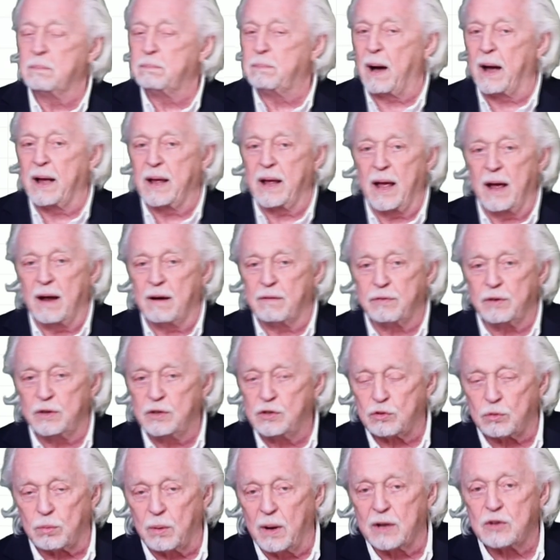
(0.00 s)
by every
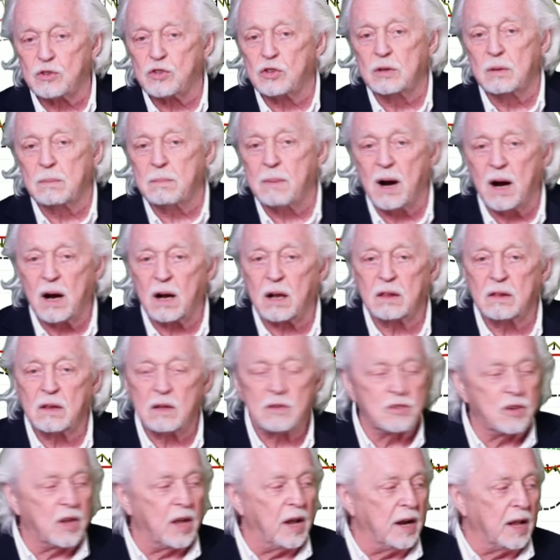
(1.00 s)
stretch in the market
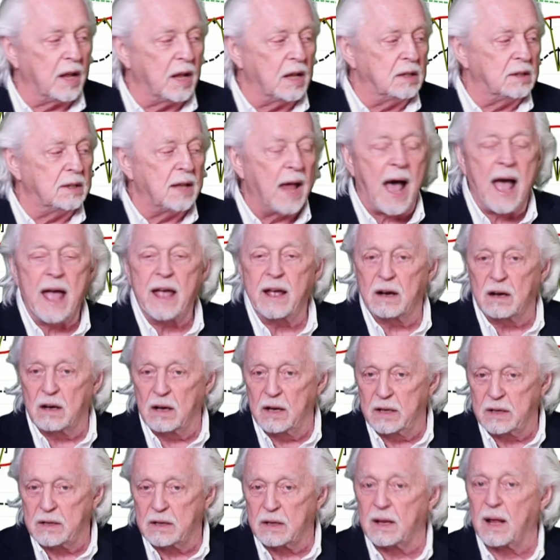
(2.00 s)
that's getting
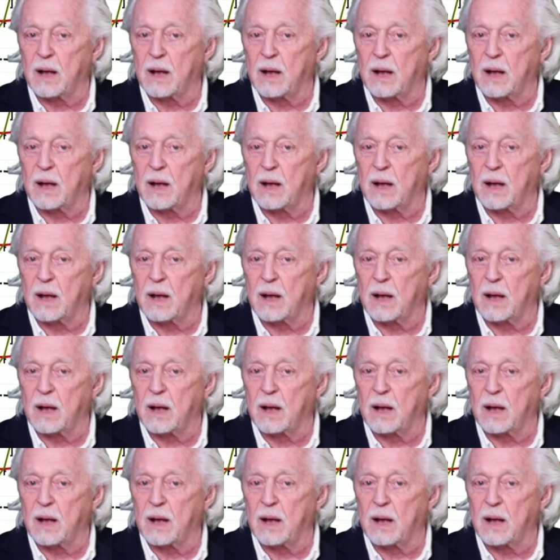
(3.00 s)
annihilated